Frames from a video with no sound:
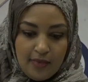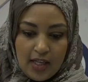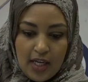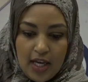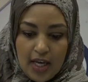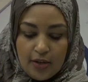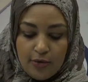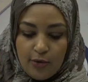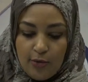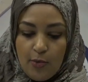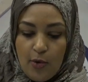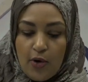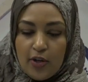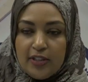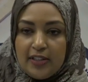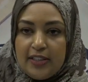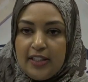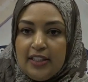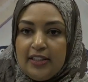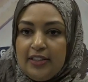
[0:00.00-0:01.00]
And
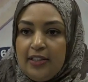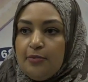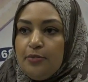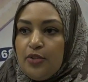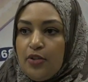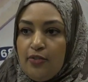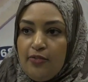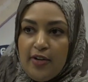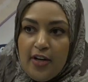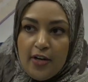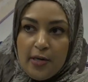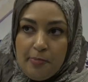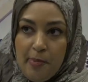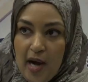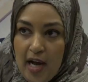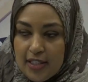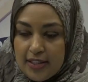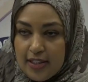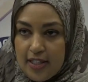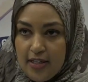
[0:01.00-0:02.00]
reward systems are very
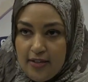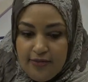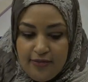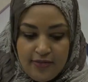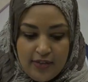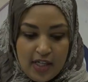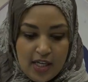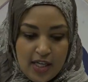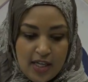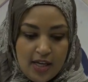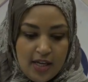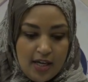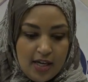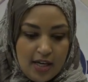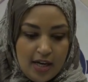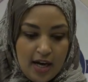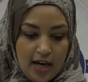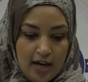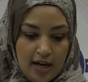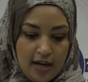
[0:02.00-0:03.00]
positive.
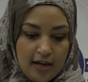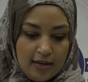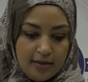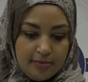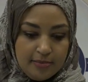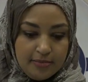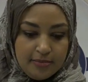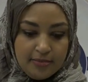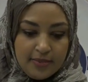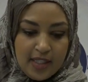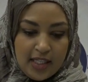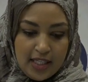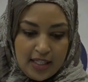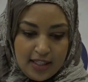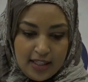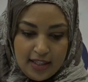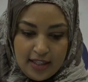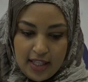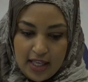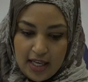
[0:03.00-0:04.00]
Um,
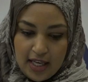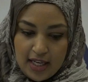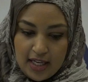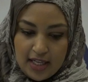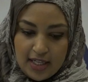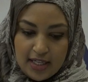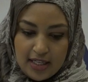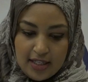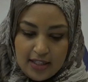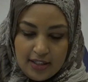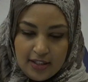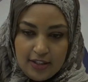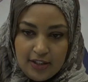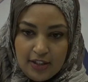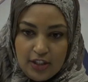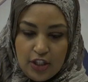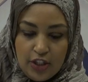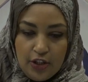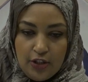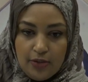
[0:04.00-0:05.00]
They,
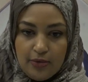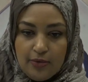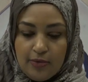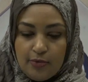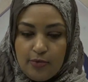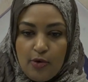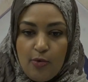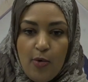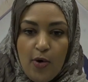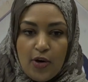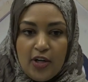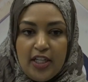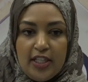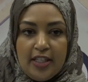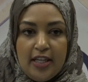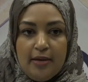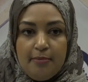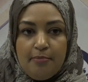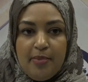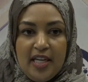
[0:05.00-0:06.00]
you know, rewarding
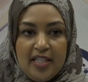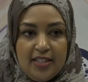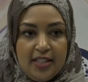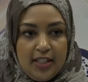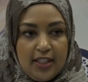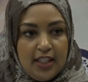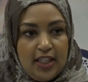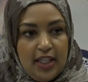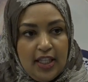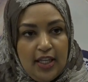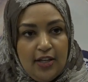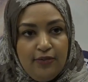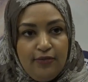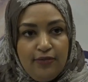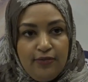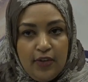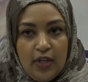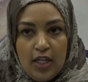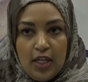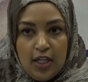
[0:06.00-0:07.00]
them. Basically, if
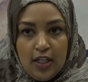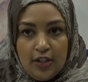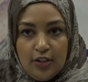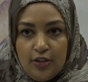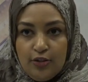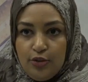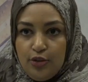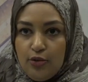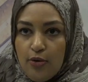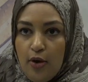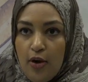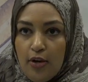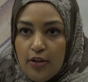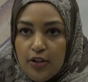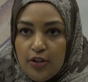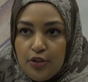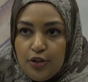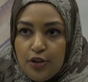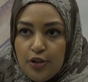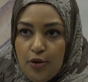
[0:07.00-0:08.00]
you do all
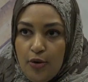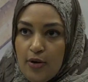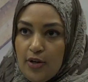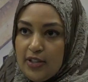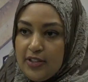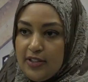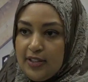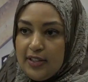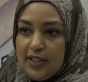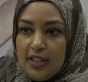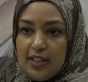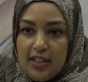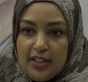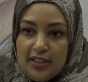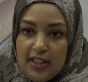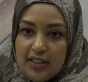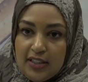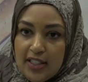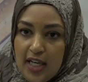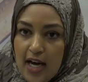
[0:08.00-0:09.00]
your chores
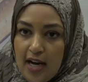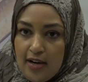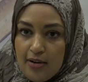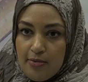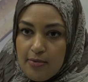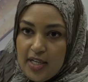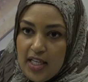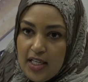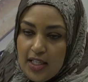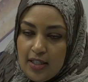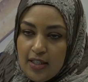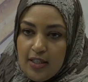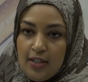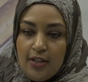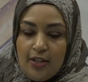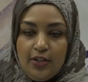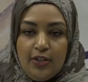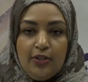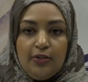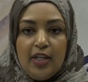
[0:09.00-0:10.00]
this entire week,
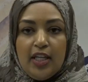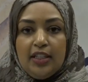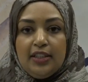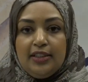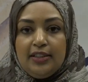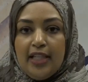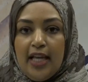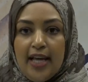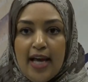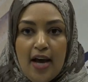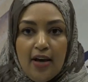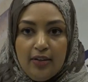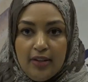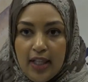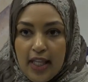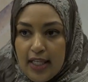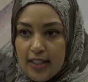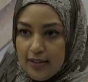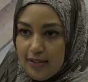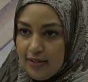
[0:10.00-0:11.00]
you can stay out
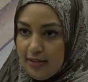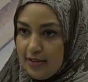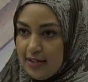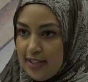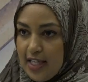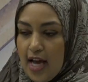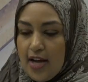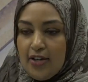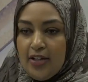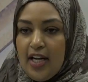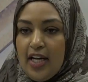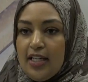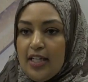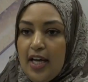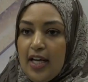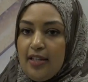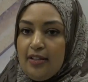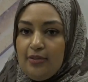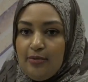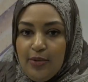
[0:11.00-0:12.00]
late Saturday
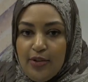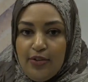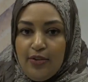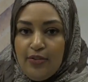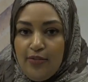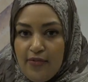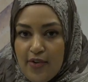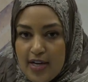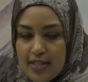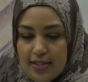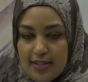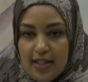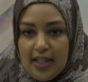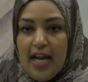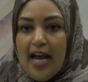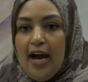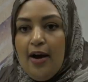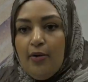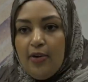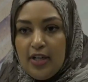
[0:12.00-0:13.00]
night with your friends an
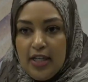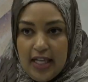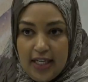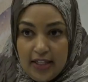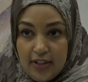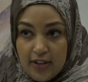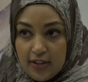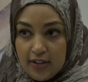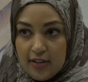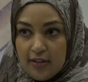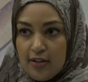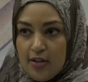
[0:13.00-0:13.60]
hour later,